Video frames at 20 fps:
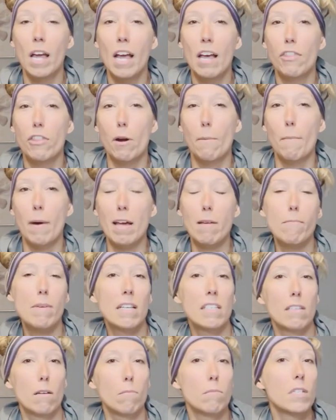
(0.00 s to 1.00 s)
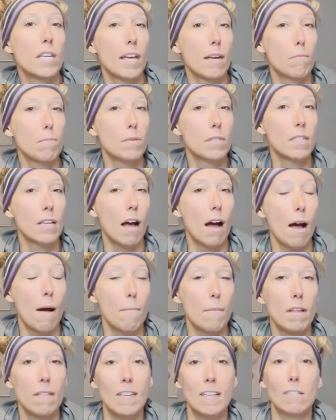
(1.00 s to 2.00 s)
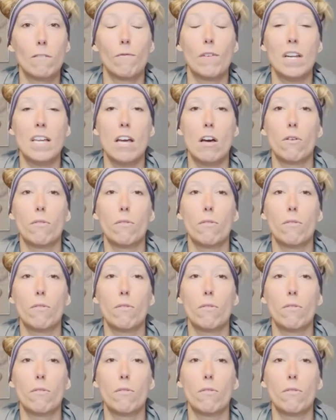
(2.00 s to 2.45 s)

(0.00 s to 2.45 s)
there might be some tips in this video